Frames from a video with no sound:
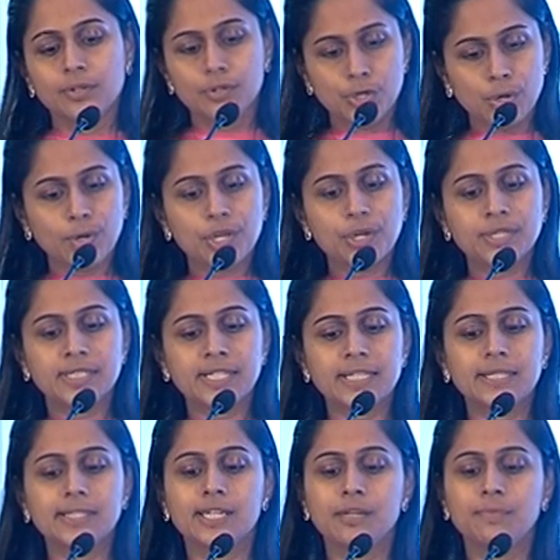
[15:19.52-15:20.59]
Know your
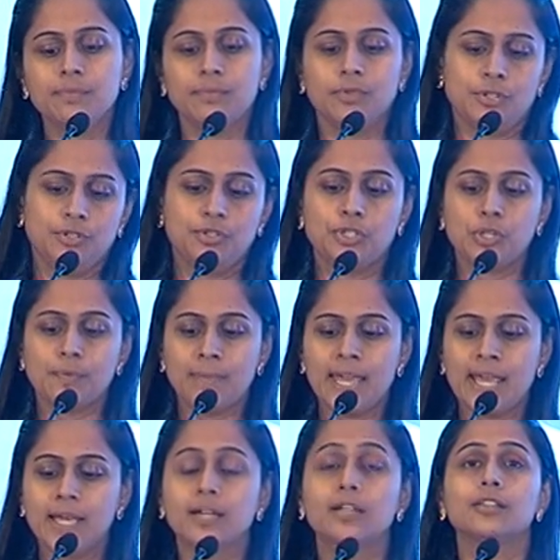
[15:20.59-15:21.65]
system to
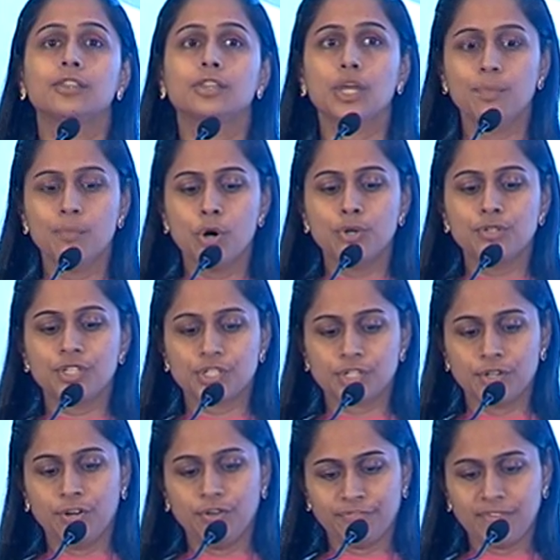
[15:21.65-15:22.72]
make the most
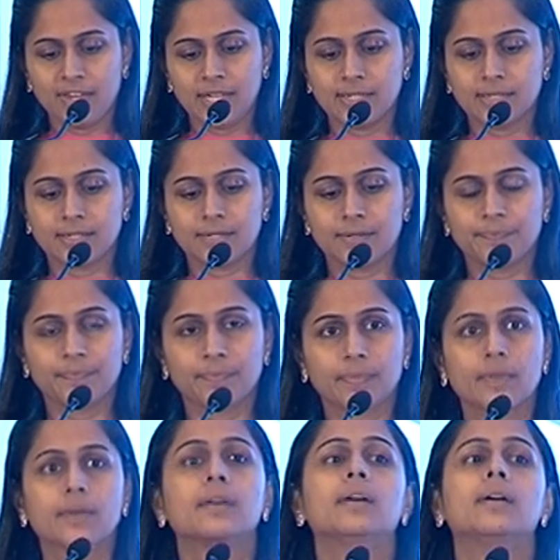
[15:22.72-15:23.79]
of it.
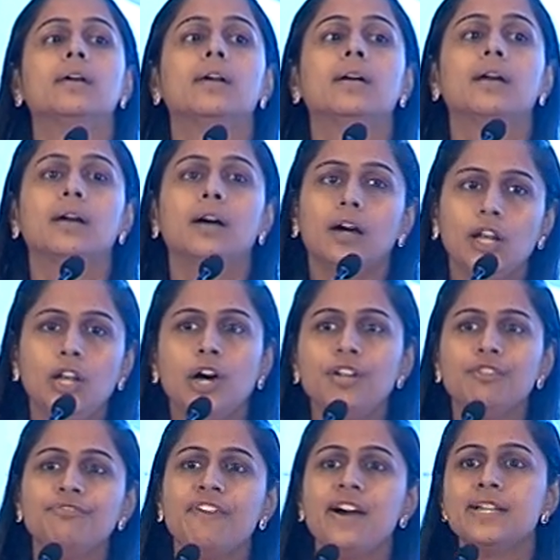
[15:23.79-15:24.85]
A lot
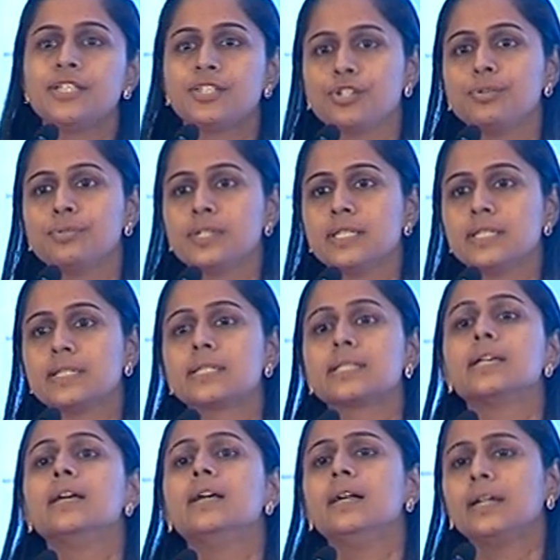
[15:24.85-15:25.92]
of our students
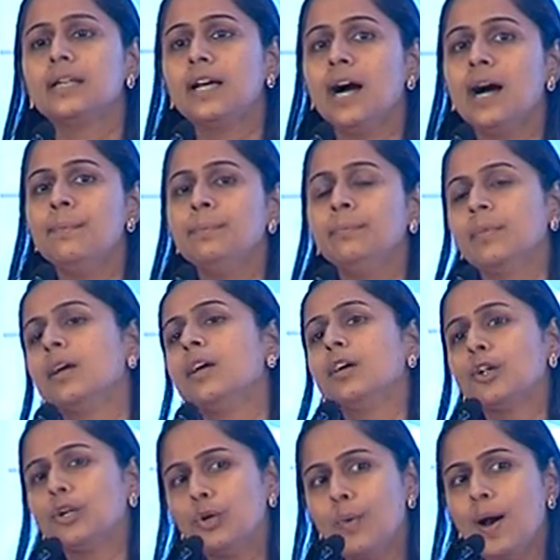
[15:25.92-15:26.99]
come
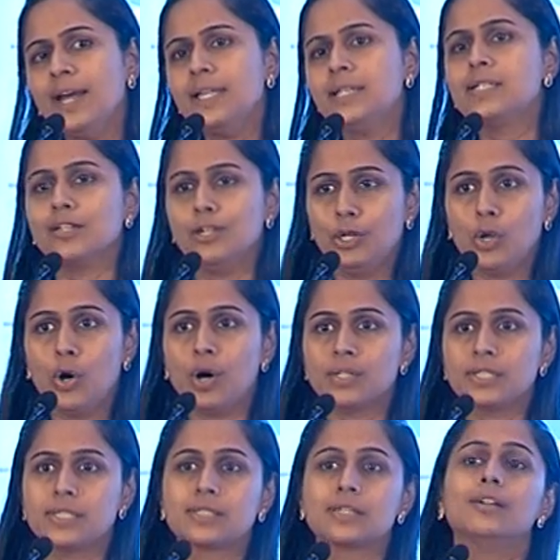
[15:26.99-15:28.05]
quite
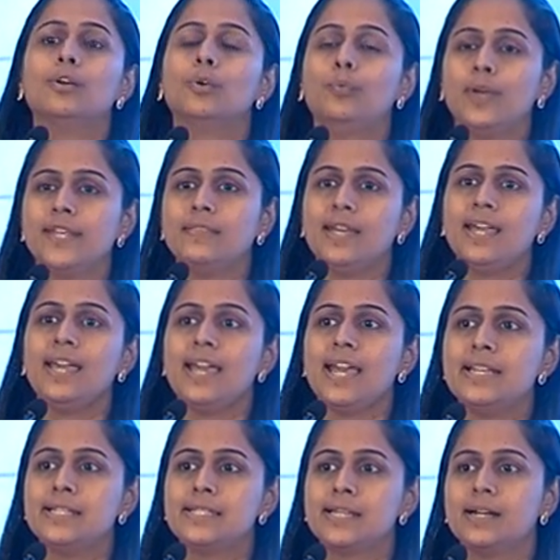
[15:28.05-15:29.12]
lost when they
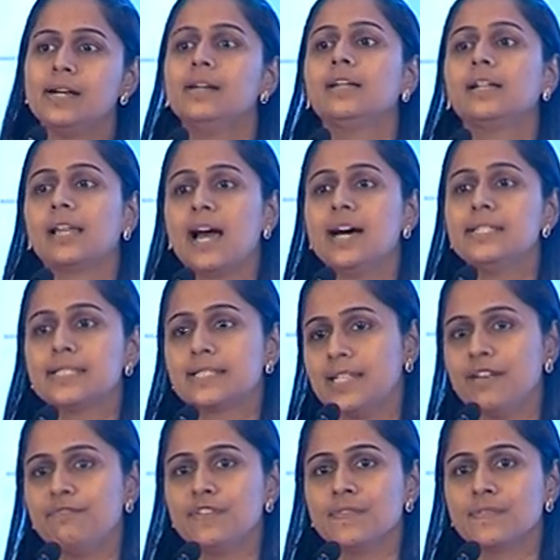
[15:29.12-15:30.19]
enter class
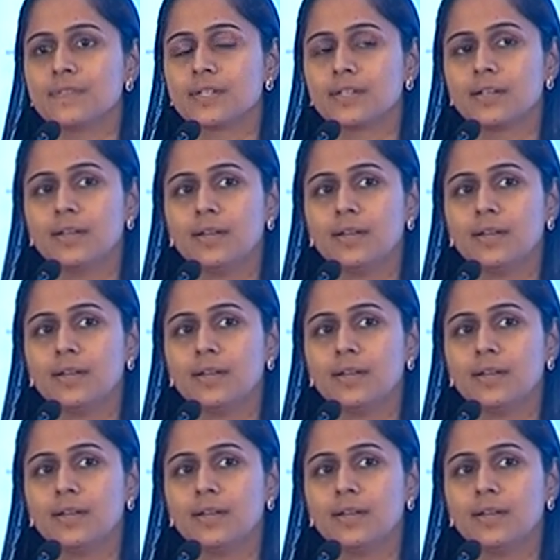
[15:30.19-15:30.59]
11th.